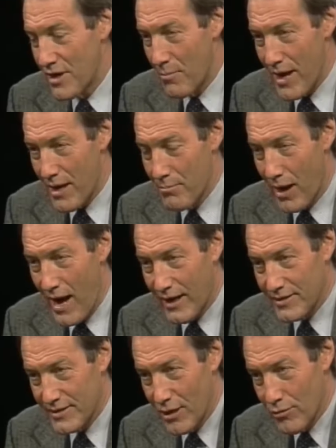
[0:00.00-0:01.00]
not a bad buy
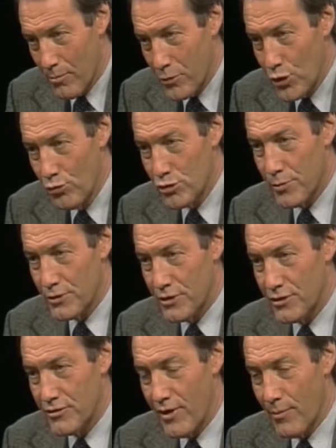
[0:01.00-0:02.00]
because they own a huge
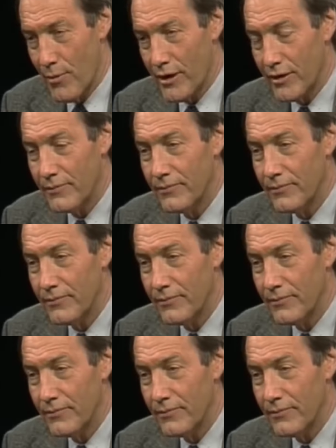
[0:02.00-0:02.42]
percentage of their market.